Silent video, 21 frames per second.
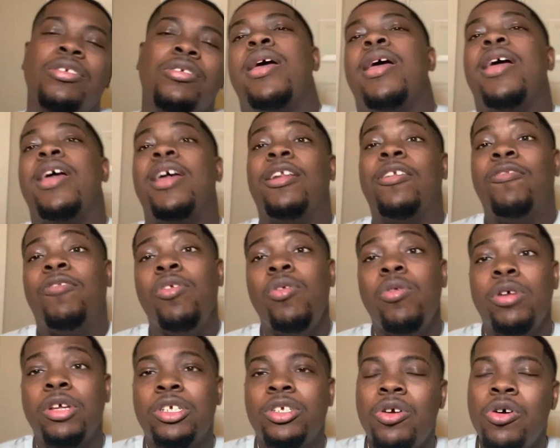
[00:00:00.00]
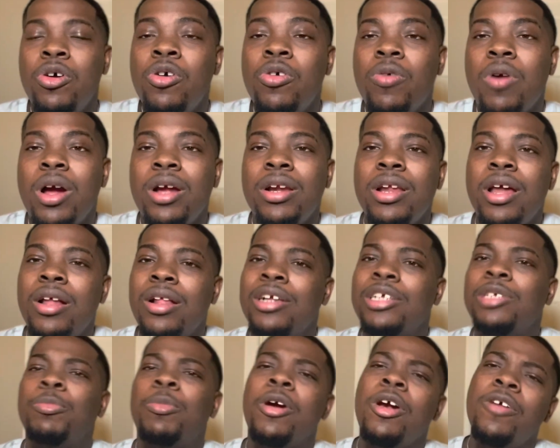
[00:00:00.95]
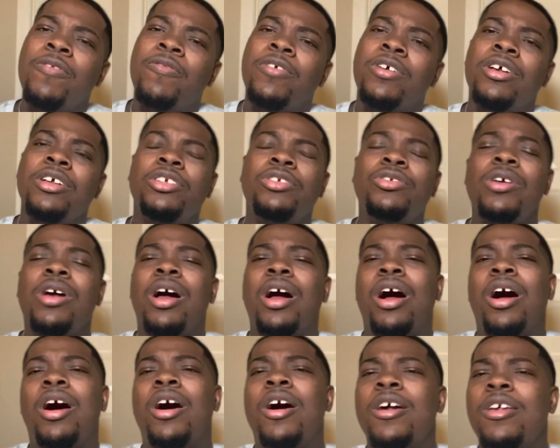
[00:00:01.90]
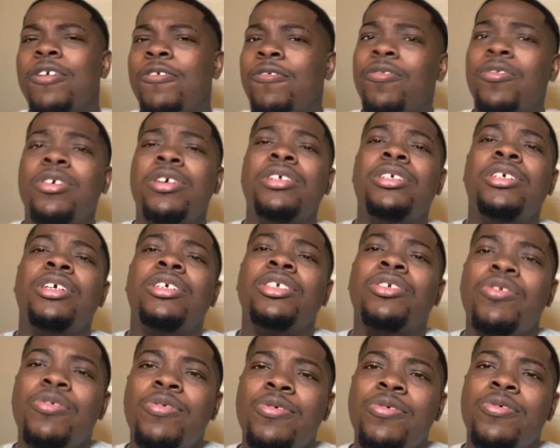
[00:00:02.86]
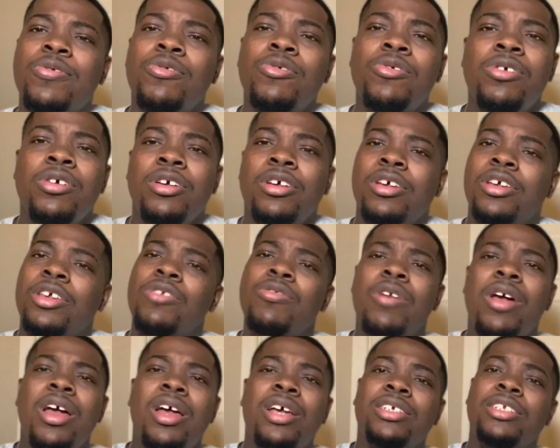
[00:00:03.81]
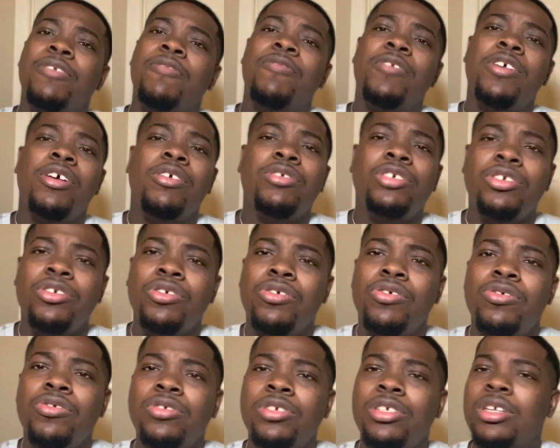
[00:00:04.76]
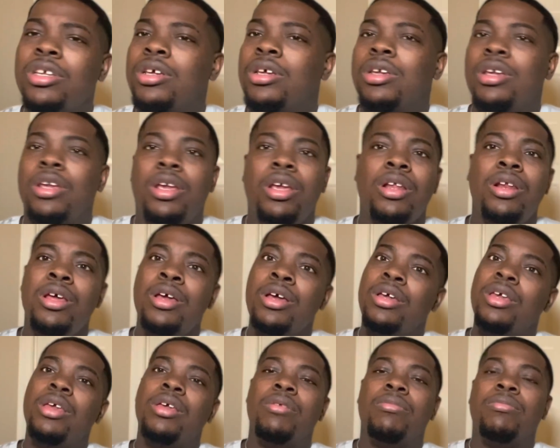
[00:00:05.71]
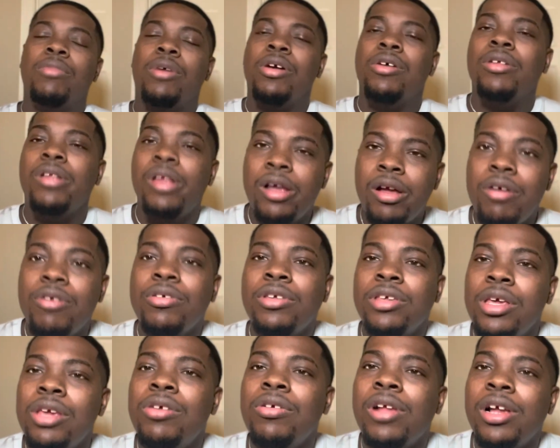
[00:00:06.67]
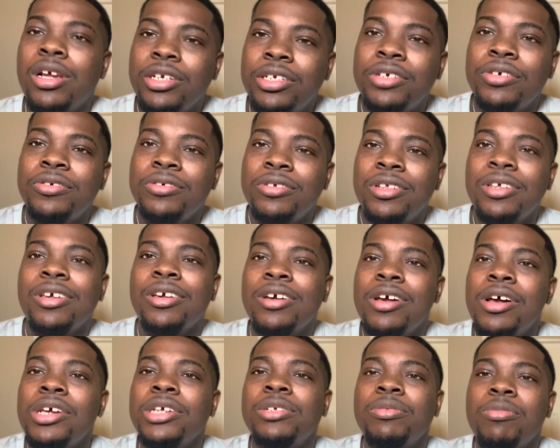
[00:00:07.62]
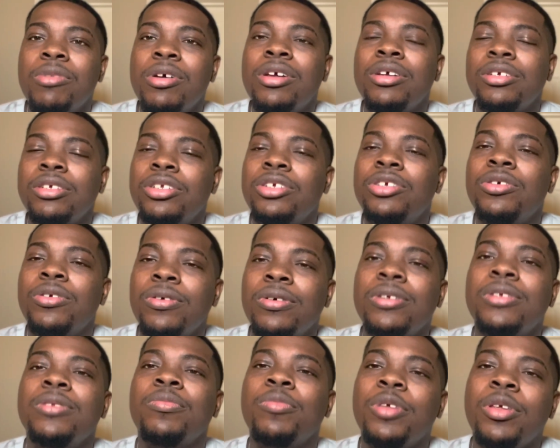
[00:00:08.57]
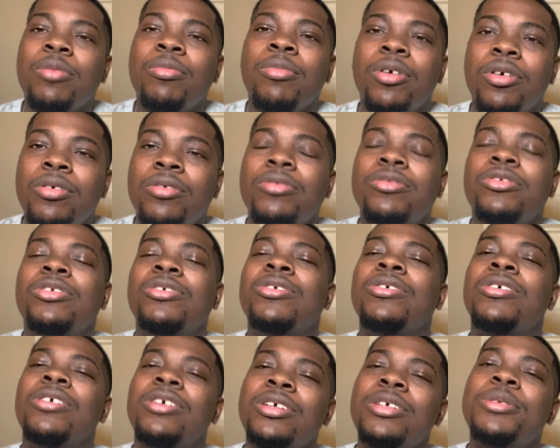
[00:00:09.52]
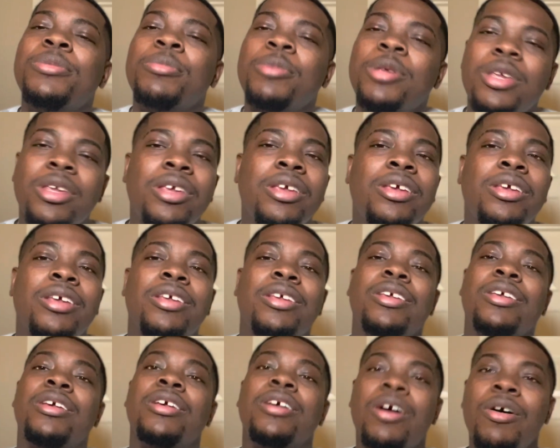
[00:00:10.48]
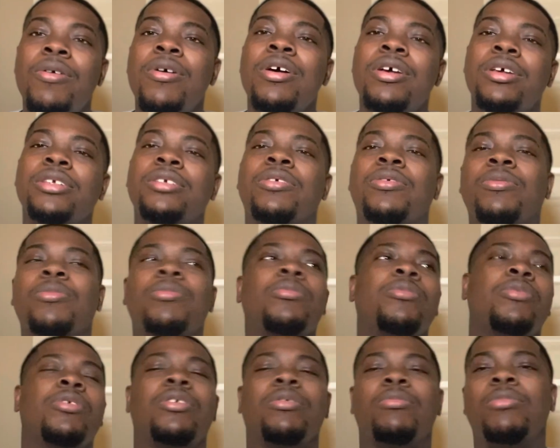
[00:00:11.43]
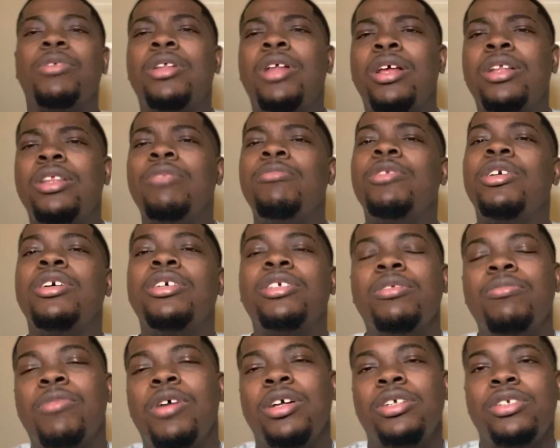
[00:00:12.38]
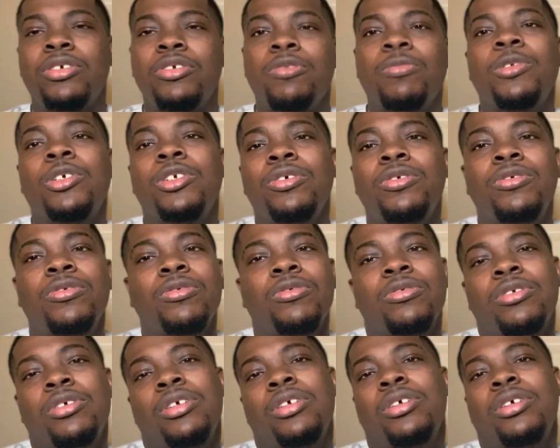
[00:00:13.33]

And if you're in school right now, that's perfect because you got all your friends at school. You can ask them for your shoes, and they're gonna give you their shoes to get customized. Trust me, bro. Trust me. Go ask them. Be like, let me customize you some shoes.